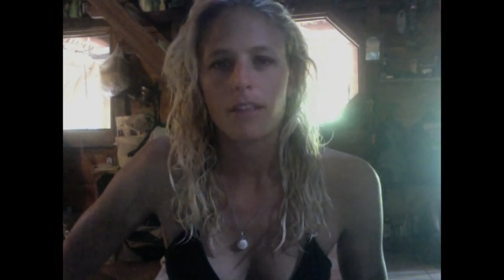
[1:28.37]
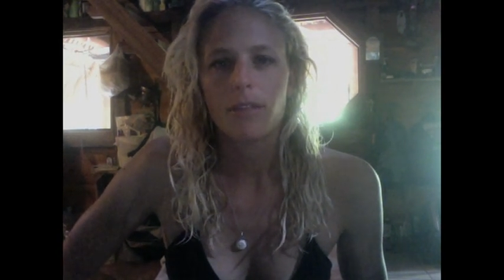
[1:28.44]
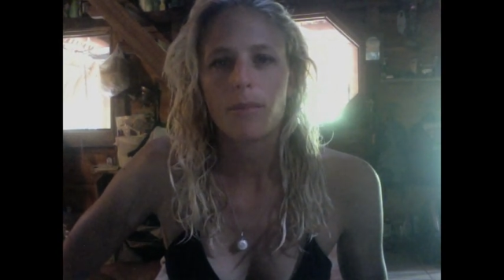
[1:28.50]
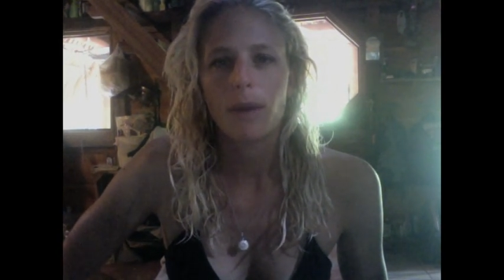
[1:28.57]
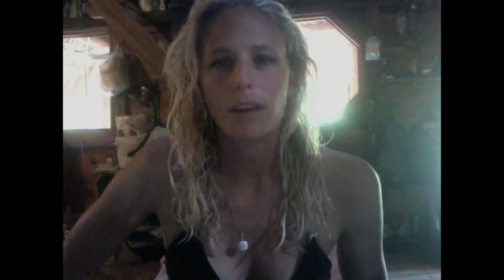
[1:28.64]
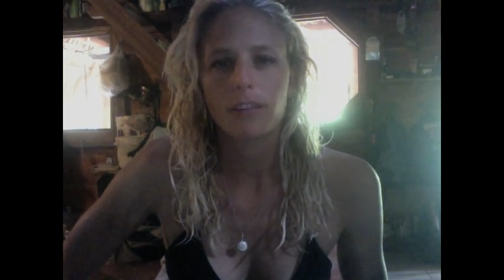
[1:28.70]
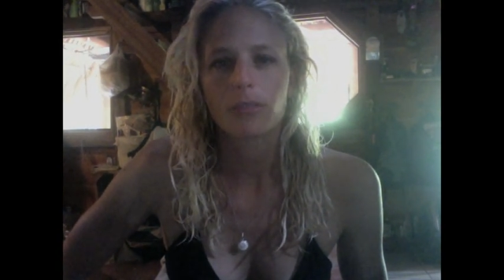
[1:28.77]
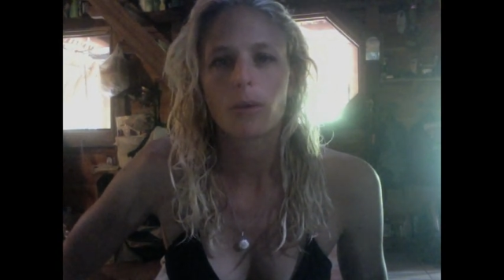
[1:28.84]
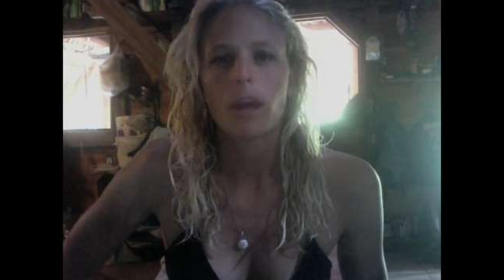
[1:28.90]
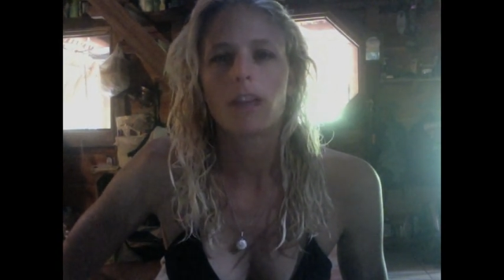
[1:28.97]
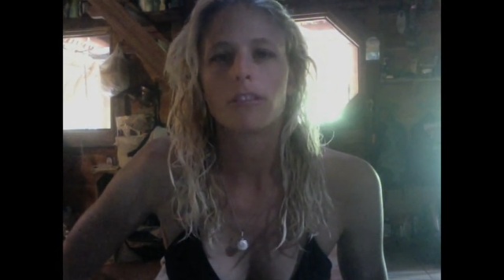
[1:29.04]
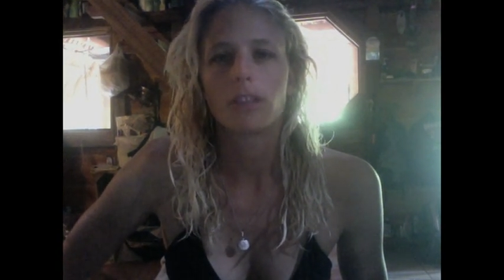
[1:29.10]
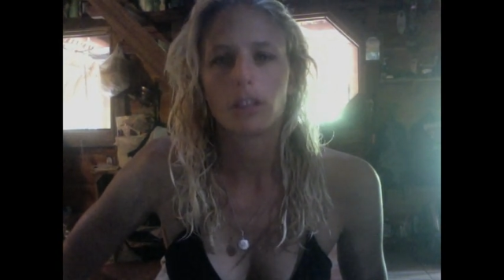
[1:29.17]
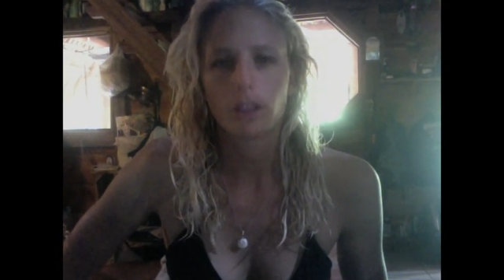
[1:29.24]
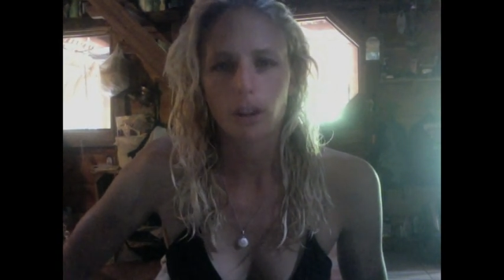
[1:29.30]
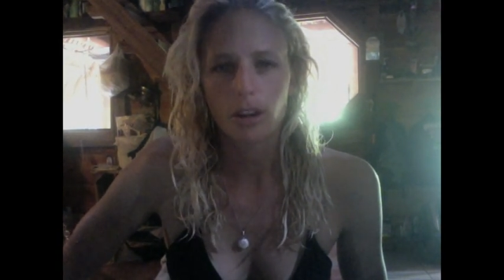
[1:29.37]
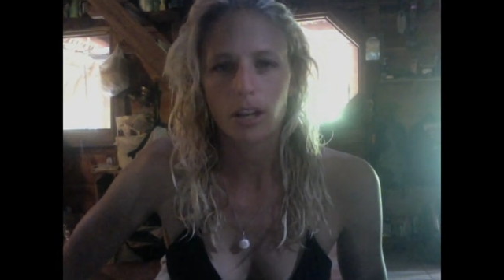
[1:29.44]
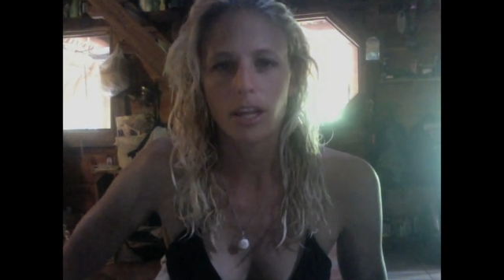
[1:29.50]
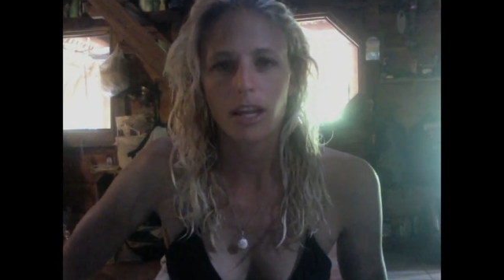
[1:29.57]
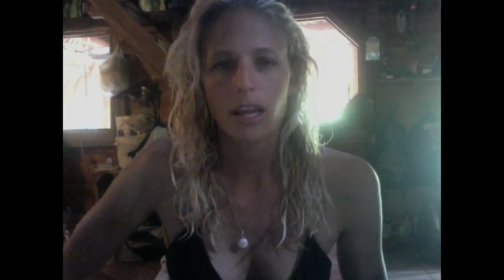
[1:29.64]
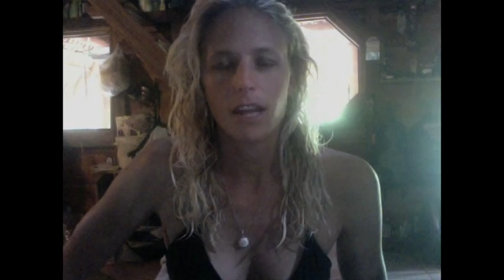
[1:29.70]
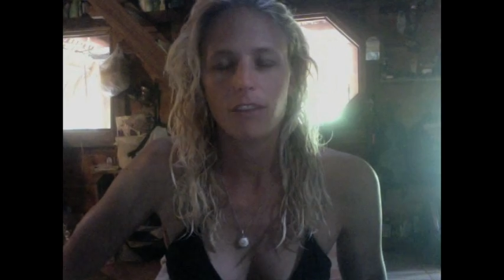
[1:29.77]
the best way to learn
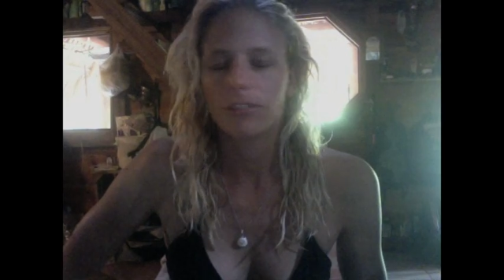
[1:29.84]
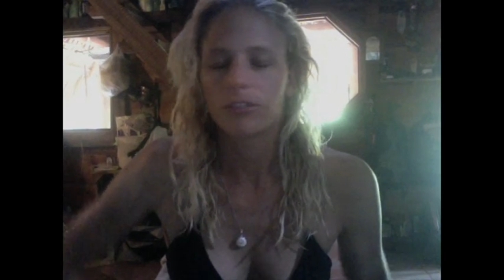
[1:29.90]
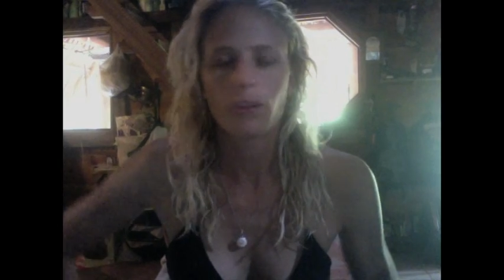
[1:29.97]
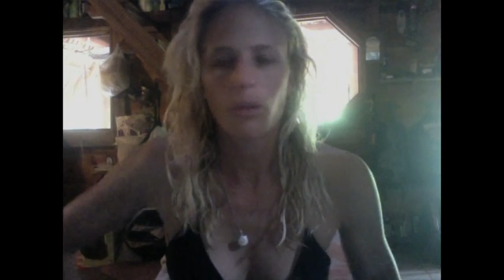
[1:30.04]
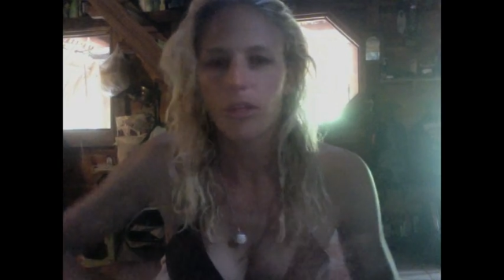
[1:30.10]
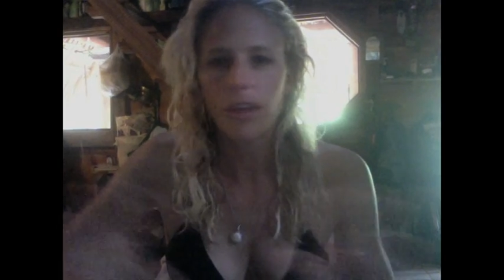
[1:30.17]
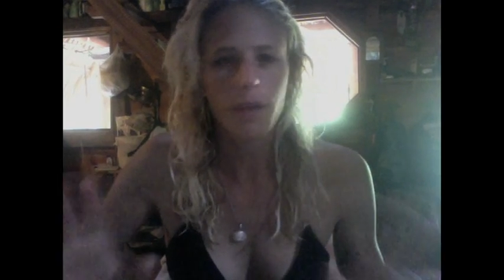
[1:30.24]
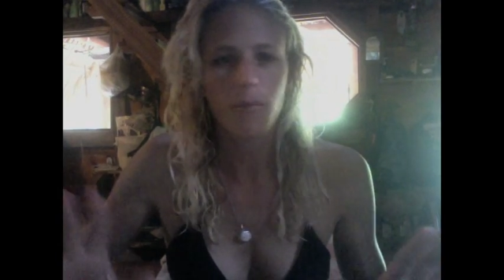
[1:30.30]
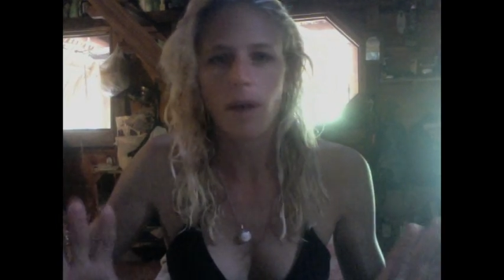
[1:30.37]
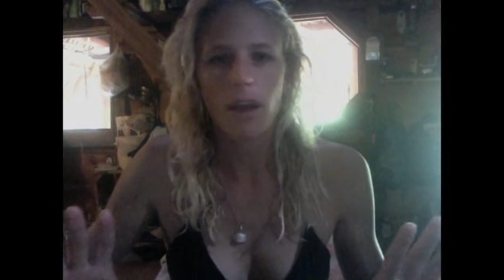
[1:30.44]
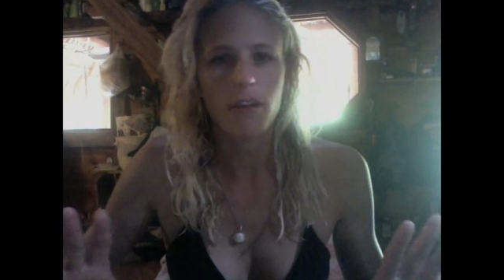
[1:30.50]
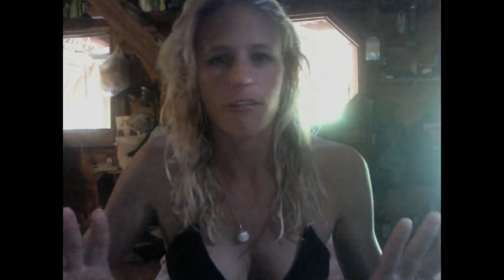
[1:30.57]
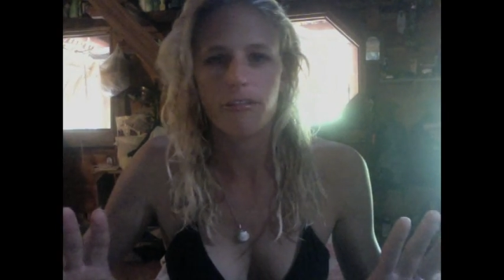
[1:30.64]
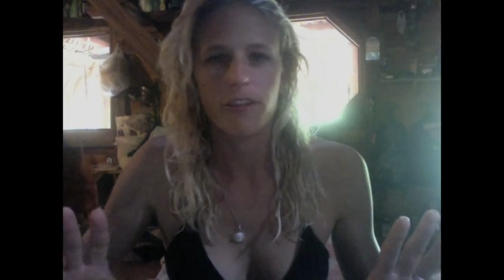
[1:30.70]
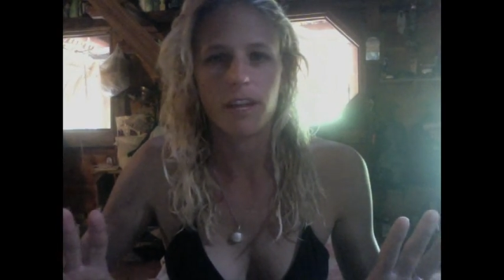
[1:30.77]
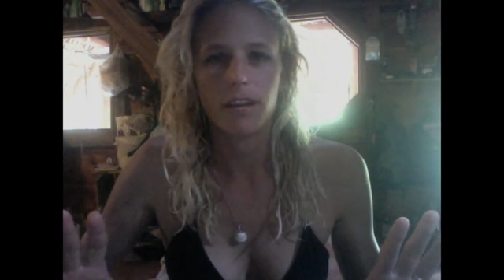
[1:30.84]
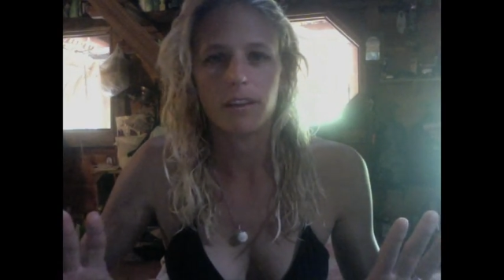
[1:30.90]
it is don't think about your feet.